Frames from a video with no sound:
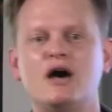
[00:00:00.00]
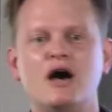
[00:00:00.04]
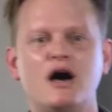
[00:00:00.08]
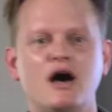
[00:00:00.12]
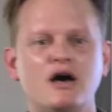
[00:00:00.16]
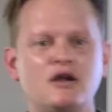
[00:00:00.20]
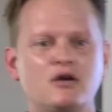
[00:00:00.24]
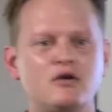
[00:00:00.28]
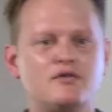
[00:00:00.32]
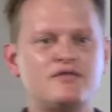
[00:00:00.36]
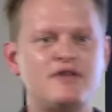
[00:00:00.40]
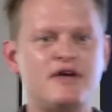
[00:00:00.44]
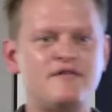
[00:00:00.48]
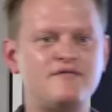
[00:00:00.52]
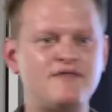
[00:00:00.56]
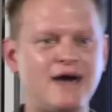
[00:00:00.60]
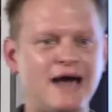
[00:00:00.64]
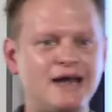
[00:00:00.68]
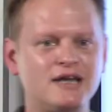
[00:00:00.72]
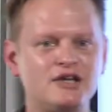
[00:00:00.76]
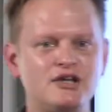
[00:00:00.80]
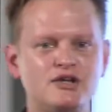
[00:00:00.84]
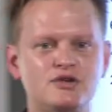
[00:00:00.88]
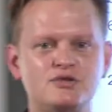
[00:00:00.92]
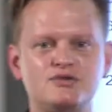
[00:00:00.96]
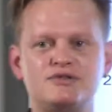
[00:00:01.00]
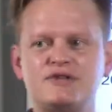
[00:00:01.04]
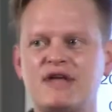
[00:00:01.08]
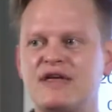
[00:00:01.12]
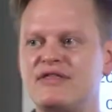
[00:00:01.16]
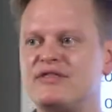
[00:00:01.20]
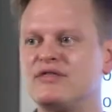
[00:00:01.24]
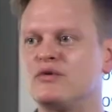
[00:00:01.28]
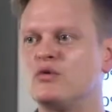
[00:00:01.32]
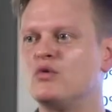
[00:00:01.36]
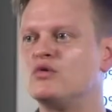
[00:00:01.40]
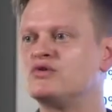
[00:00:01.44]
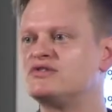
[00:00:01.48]
a lot of their values, their
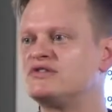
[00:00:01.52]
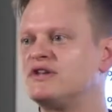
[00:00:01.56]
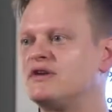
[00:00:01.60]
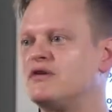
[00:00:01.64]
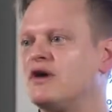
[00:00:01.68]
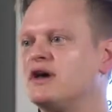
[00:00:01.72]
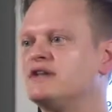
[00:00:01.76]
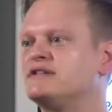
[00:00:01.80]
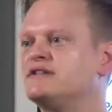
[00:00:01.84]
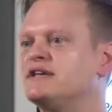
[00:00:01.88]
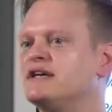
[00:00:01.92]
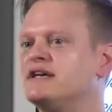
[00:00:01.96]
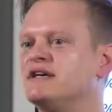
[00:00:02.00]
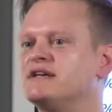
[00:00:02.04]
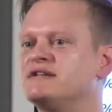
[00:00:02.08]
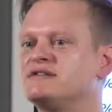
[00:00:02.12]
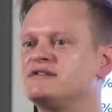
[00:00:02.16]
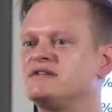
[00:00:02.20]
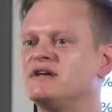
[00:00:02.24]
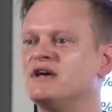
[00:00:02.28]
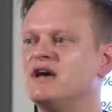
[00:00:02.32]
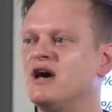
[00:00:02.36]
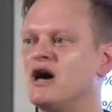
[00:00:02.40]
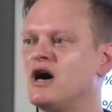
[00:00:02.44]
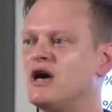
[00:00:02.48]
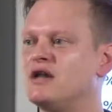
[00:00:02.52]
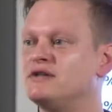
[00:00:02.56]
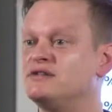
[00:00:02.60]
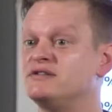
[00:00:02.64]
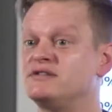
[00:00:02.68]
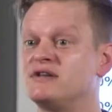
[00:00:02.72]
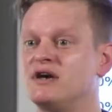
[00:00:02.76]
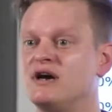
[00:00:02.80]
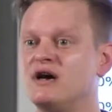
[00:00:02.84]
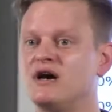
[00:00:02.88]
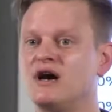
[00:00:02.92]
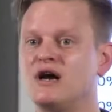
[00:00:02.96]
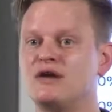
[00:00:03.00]
thoughts, their ideas,
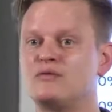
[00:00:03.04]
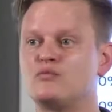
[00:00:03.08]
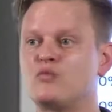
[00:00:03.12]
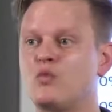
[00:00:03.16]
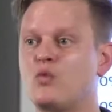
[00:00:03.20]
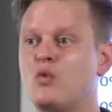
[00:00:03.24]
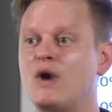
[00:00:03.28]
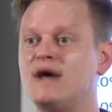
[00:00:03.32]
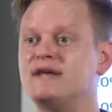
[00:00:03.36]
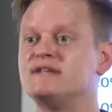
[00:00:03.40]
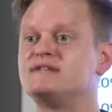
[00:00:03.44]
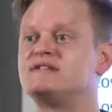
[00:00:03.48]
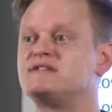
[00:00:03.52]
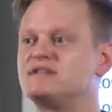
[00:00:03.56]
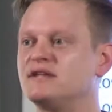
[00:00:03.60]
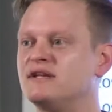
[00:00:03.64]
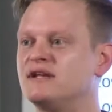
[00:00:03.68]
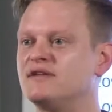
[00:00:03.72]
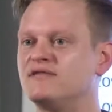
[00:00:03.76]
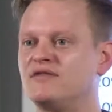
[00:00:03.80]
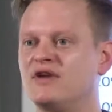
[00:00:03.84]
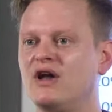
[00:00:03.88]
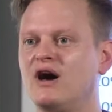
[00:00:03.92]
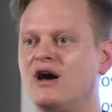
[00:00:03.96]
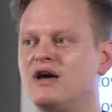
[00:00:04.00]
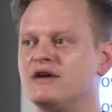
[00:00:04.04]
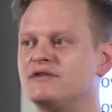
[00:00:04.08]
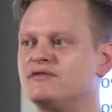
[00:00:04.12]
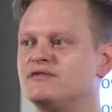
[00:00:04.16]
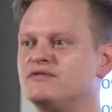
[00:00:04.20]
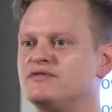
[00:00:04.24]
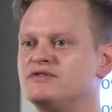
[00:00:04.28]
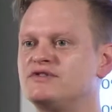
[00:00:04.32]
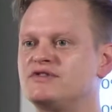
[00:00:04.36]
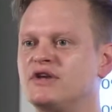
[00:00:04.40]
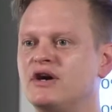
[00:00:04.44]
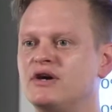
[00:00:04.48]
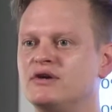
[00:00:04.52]
and ways to live life.
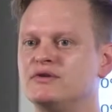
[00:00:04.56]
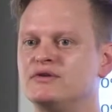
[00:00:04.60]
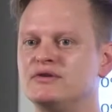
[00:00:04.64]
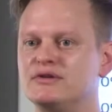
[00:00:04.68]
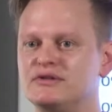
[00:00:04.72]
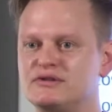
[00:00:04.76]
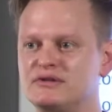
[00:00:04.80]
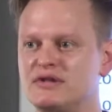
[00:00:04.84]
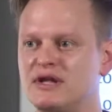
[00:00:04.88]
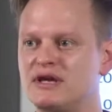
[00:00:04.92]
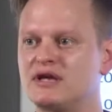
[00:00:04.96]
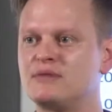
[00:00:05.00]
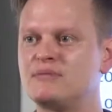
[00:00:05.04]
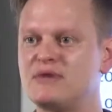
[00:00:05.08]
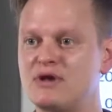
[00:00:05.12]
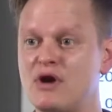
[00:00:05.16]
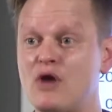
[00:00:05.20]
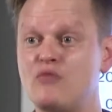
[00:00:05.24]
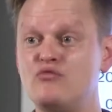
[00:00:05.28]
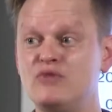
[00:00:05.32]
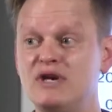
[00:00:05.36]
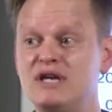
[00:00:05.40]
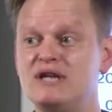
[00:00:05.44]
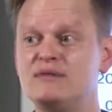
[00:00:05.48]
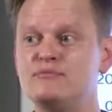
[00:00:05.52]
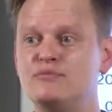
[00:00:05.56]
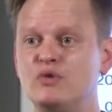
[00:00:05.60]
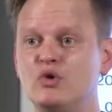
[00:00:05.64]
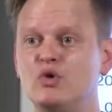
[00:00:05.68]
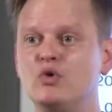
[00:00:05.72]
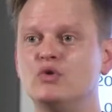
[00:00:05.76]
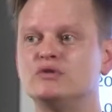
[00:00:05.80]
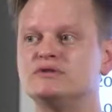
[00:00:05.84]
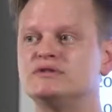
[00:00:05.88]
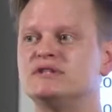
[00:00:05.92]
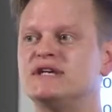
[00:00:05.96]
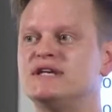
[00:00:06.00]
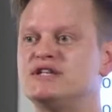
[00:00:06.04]
So they're going to be really
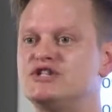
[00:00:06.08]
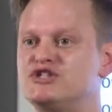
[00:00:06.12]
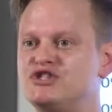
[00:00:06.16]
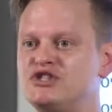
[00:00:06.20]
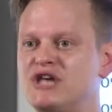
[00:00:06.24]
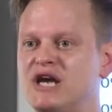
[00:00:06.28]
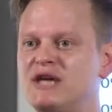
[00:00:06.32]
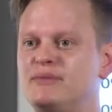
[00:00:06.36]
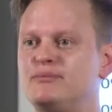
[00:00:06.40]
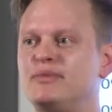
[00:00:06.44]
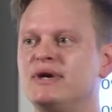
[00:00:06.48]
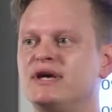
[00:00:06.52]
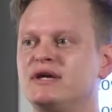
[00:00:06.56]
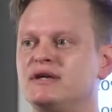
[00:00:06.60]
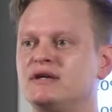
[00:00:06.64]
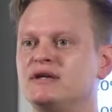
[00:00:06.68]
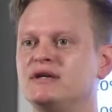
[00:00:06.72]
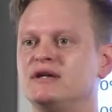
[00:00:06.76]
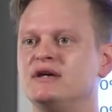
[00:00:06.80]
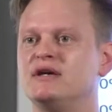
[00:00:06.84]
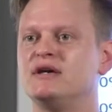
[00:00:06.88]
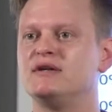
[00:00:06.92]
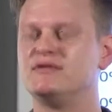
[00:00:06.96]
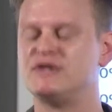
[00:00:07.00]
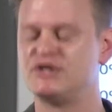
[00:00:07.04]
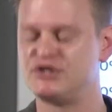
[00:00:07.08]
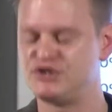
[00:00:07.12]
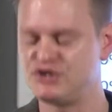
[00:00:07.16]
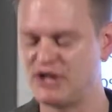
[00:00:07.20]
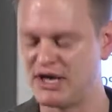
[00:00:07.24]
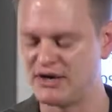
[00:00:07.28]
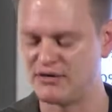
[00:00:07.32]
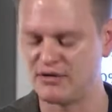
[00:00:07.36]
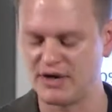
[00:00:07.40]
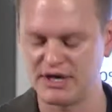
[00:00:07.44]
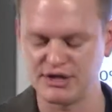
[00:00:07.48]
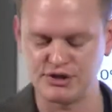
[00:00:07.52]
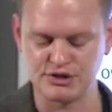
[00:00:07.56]
important in shaping this
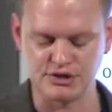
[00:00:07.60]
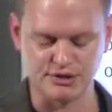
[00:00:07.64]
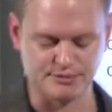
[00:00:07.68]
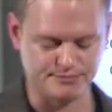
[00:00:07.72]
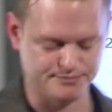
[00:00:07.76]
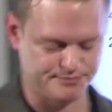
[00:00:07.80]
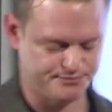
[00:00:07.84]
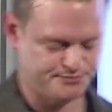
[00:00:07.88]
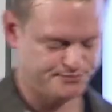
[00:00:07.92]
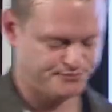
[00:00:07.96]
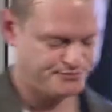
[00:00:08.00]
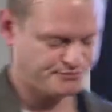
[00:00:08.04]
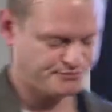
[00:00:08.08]
generation.